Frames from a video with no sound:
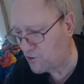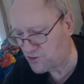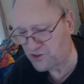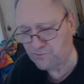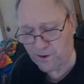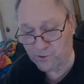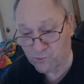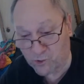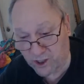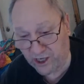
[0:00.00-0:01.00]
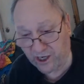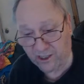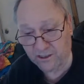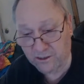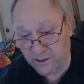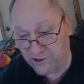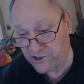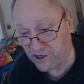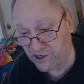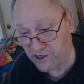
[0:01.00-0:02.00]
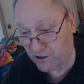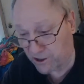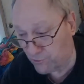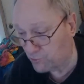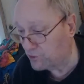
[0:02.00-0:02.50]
Oh, she's probably working in the yard or